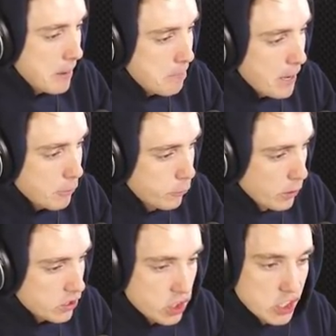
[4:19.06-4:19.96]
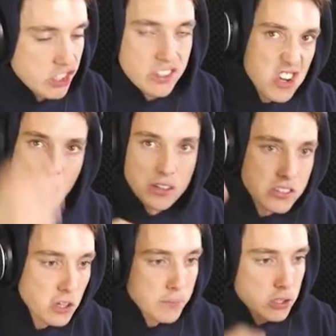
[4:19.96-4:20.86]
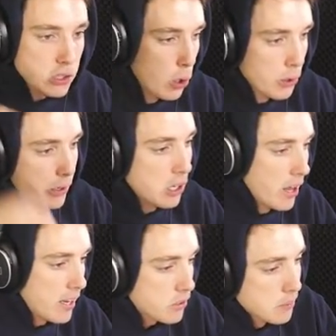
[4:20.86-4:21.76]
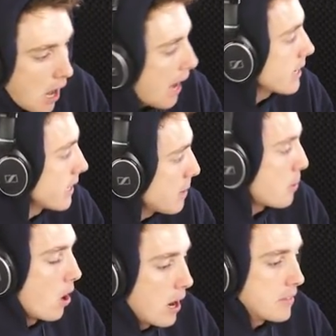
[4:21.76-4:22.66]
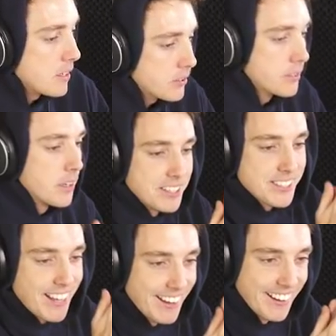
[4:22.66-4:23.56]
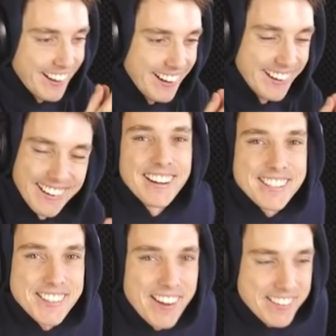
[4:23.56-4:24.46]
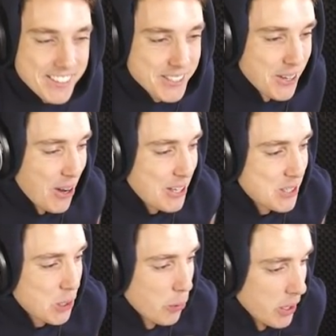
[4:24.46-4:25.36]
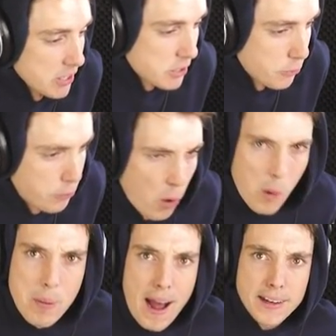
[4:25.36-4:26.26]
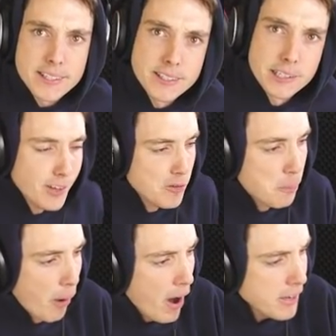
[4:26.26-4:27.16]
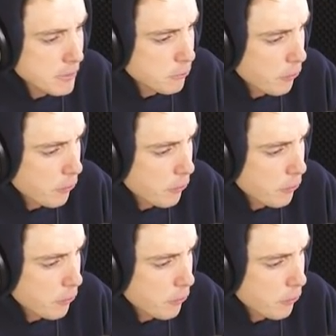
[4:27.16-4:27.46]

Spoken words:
be Bigfoots just non-stop slaughtering clowns. I can get behind this. This is, it's like the circus gorillas have fought back. They've broken